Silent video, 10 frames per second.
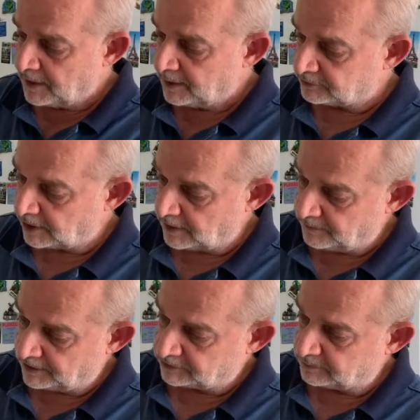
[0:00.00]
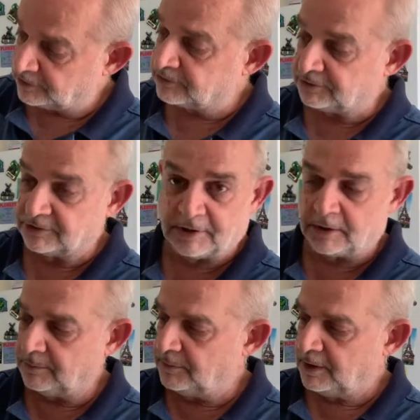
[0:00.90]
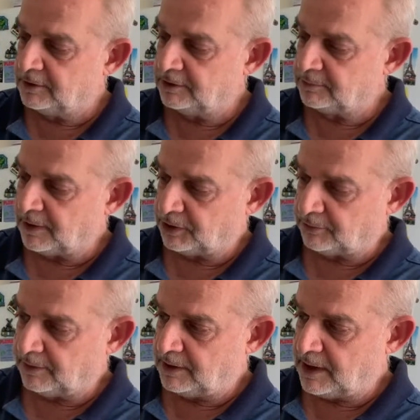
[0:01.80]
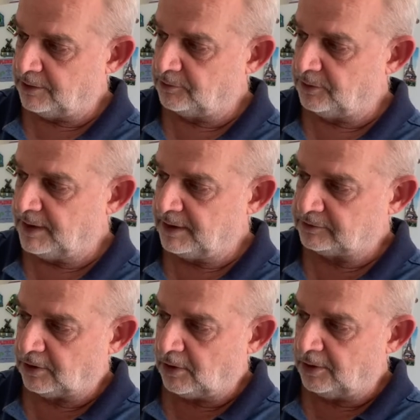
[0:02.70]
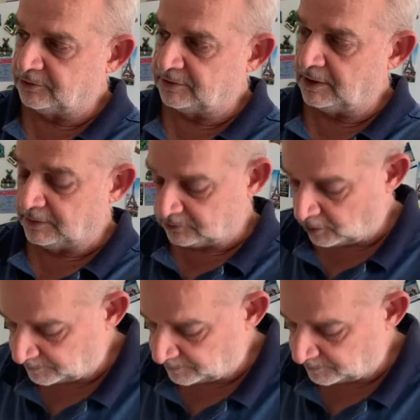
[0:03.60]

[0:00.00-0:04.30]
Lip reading: So this is 600, that's about 300 there, so I'll just add the top